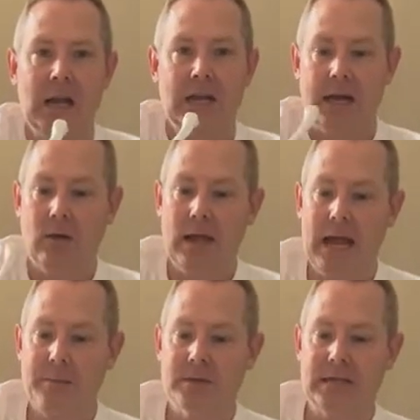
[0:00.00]
Now what
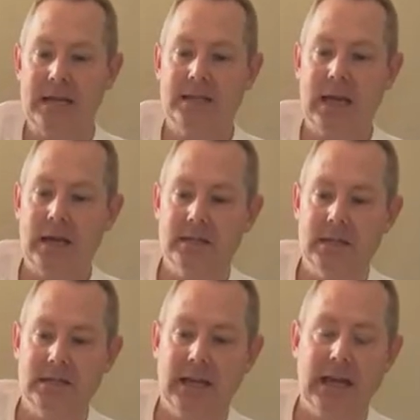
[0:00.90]
happens, that tendon's
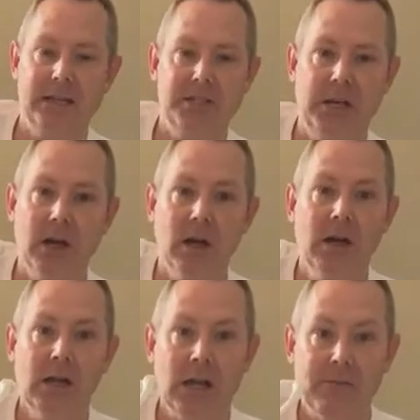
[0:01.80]
attached here.
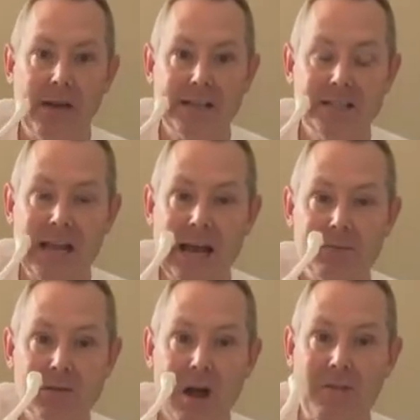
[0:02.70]
If that
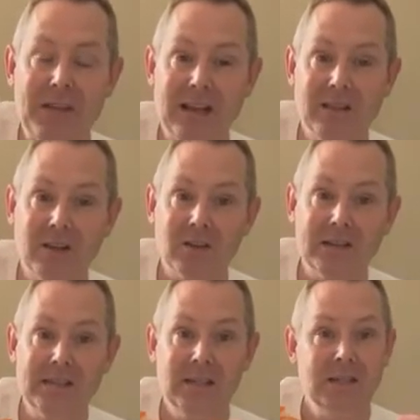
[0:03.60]
snaps off, that
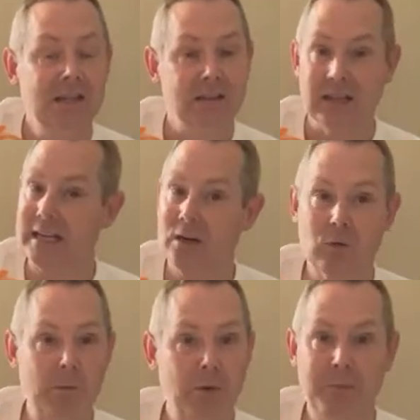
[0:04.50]
literally, like a
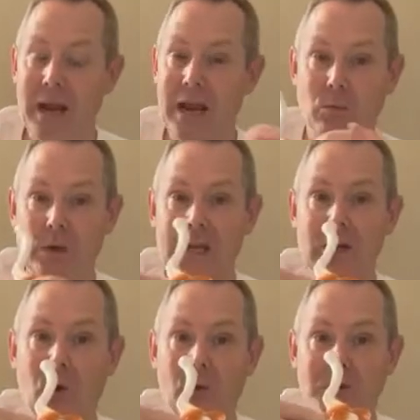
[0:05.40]
rubber band,
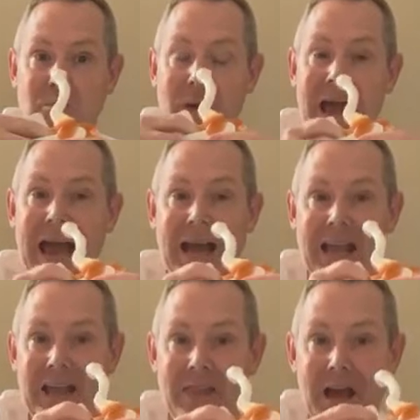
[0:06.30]
recoils back,
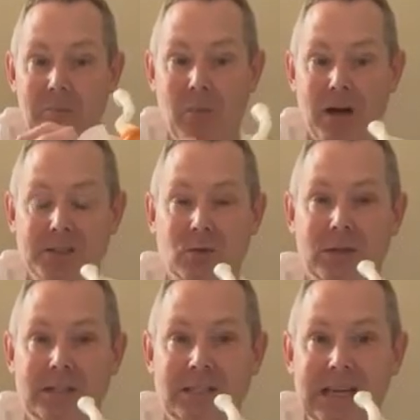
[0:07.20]
and that muscle
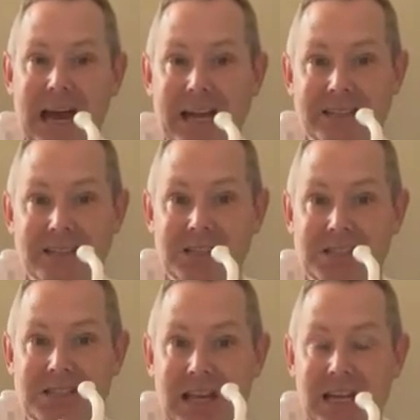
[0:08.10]
is kind of
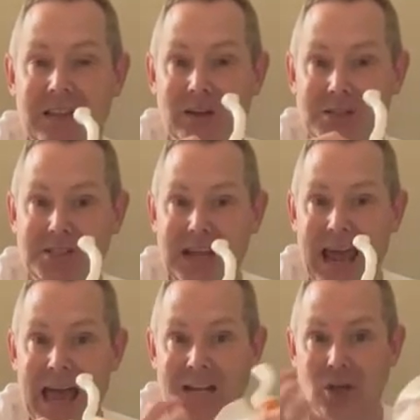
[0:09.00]
just sitting there
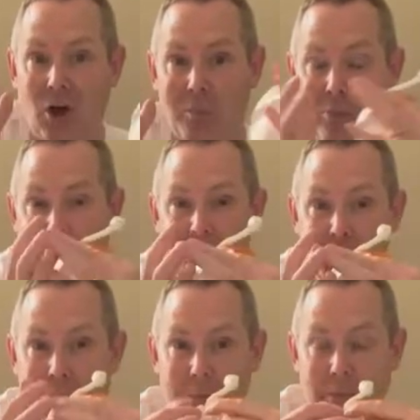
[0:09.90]
sagged, all
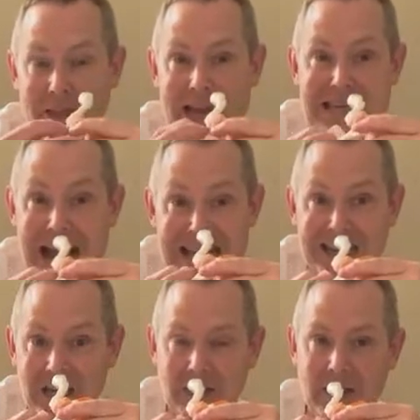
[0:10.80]
bunched up with that
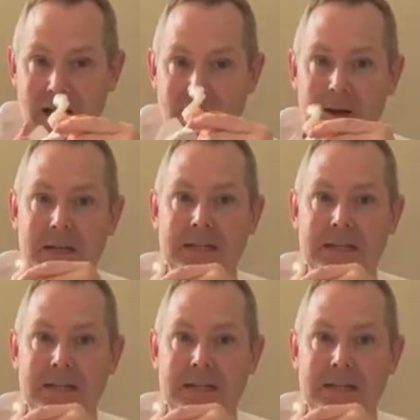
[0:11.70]
tendon in there.